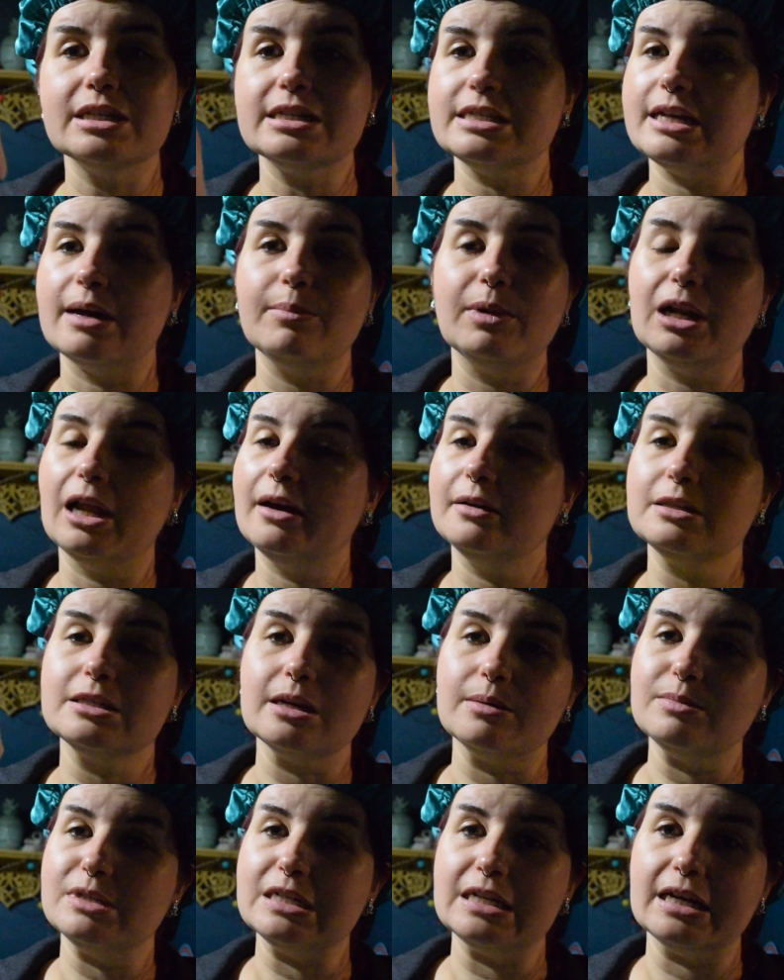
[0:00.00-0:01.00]
to set my lights
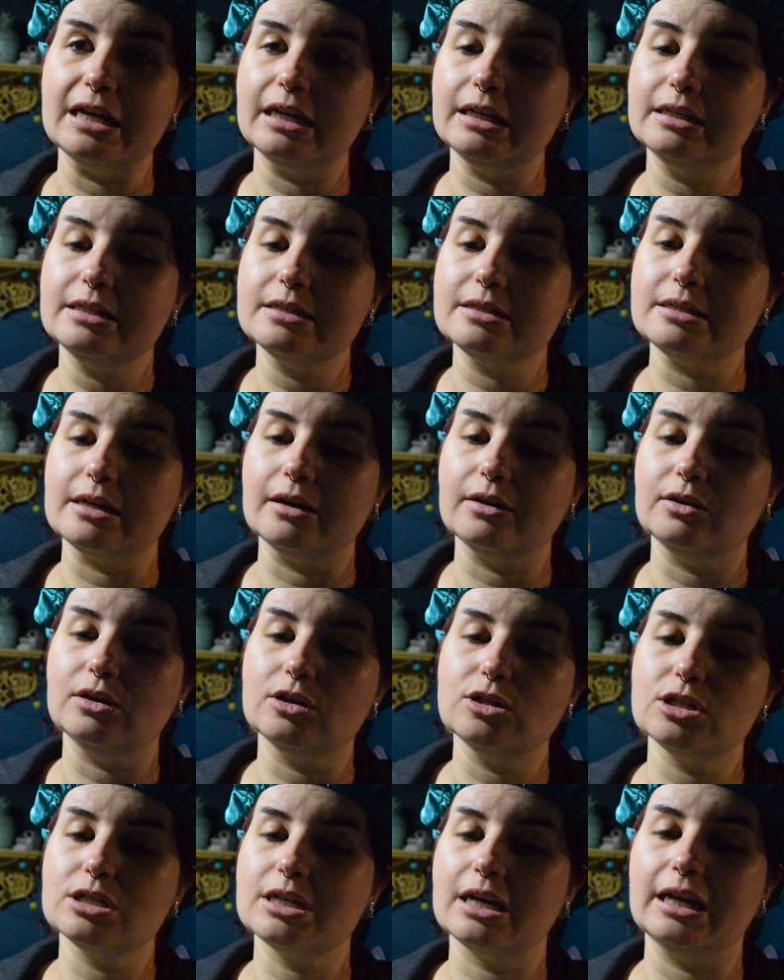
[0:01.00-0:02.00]
up today, so you're
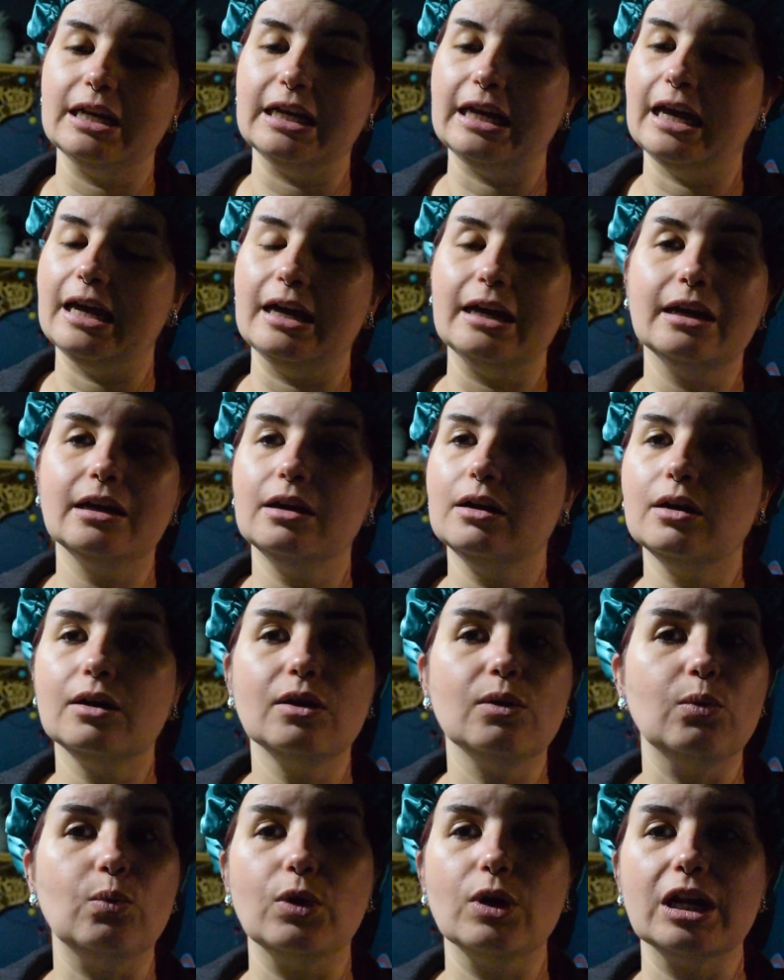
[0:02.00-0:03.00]
just going to get
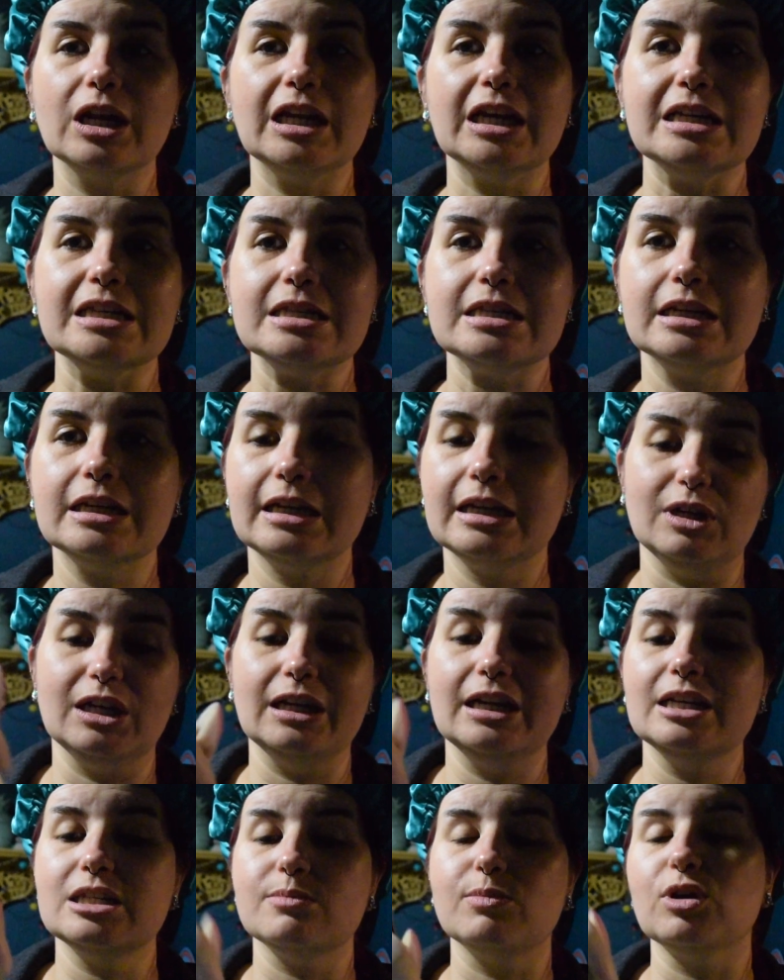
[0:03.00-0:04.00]
what it is.
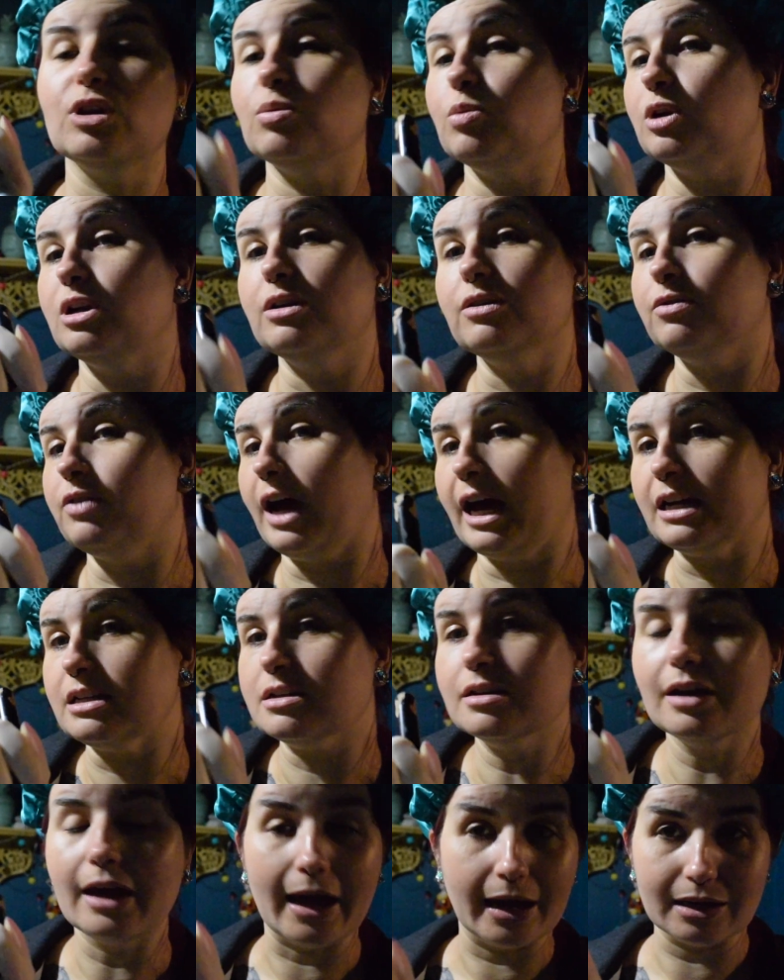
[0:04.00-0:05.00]
Elizabeth wouldn't have had
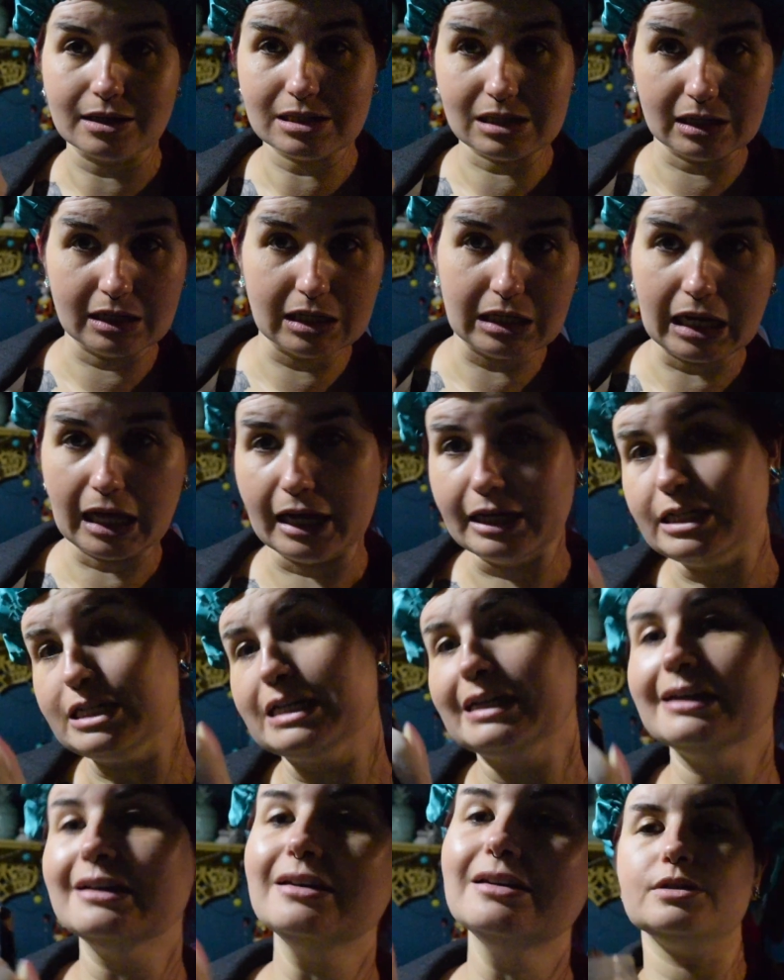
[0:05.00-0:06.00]
excellent
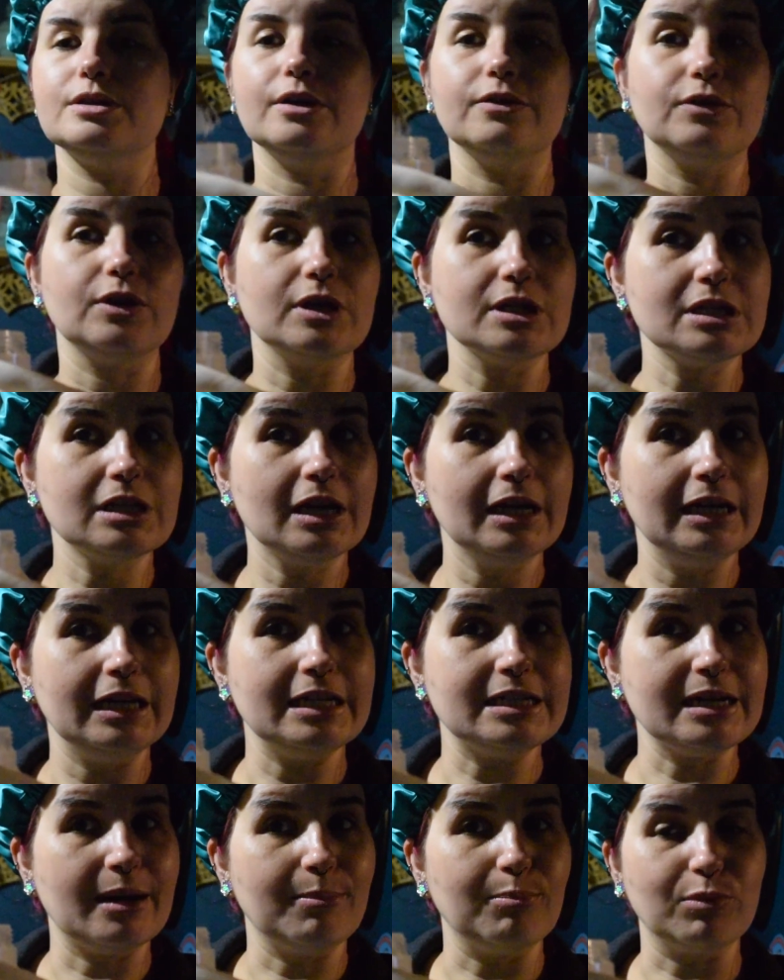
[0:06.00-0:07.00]
lighting, so I've got a slightly
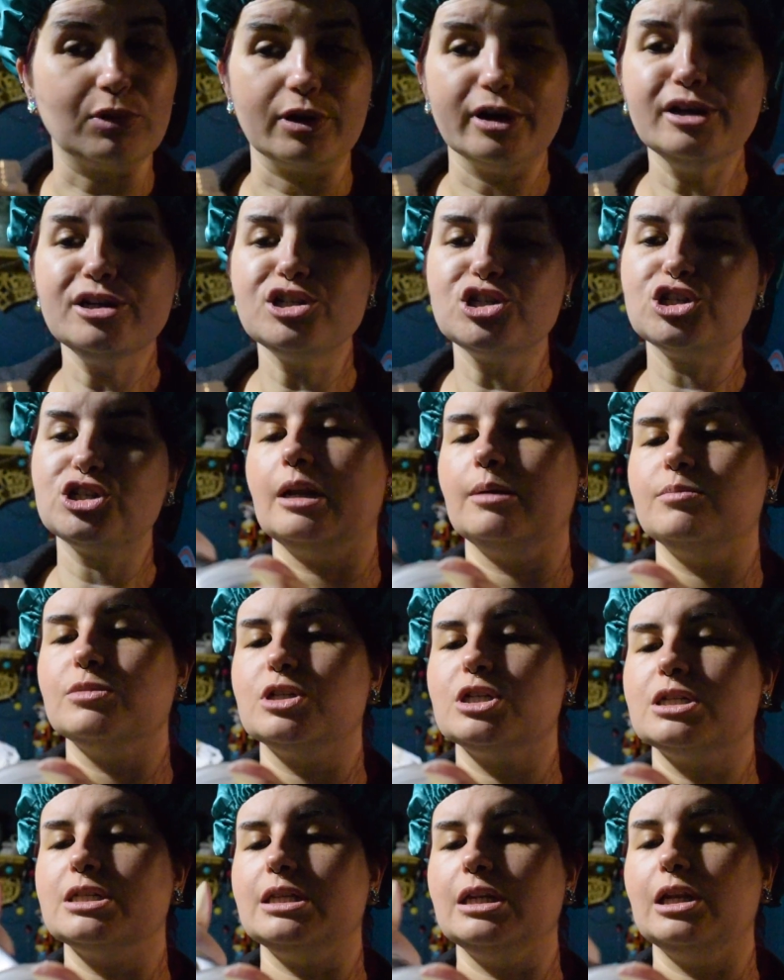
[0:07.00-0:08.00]
damp brush. I'm
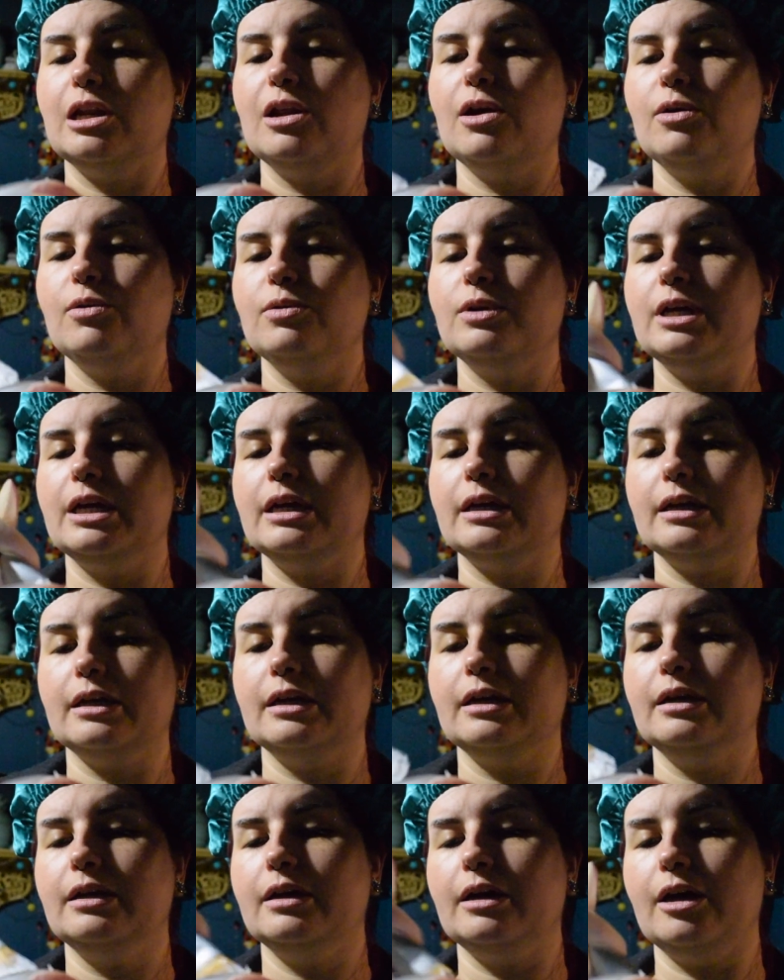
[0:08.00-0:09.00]
just loading
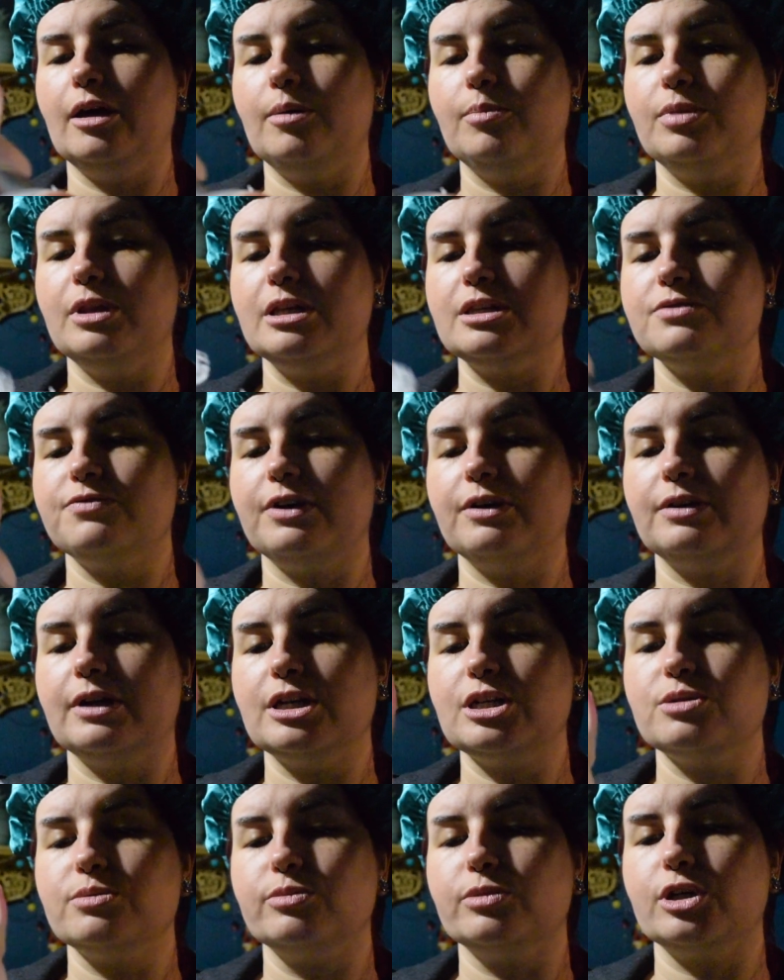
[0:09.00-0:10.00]
up this
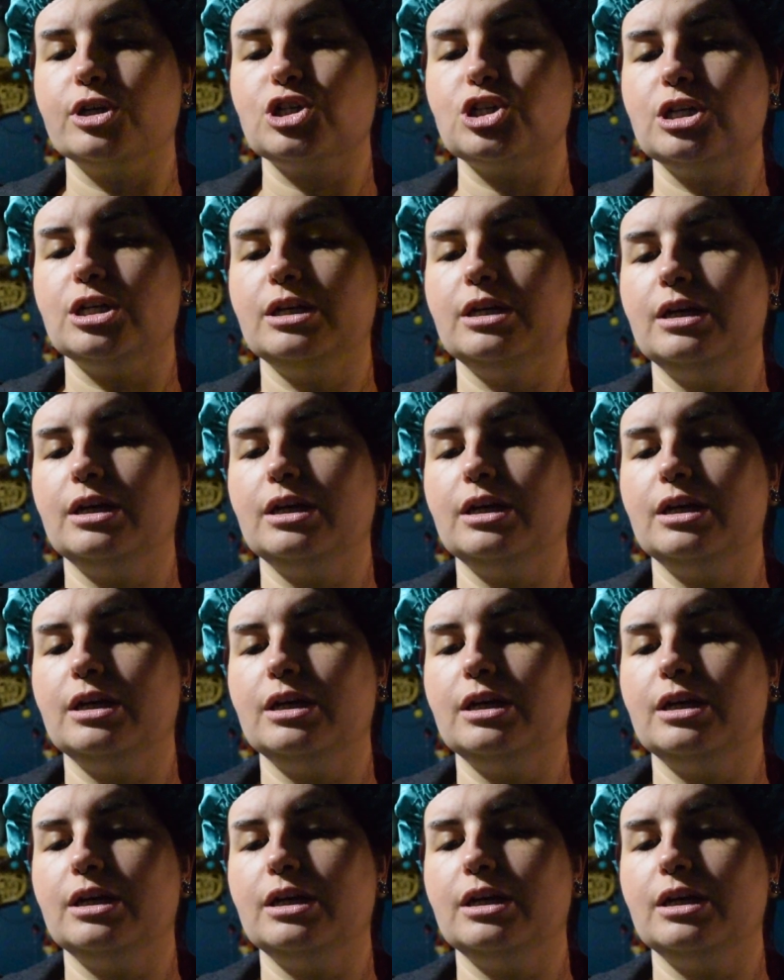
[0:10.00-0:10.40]
foundation brush.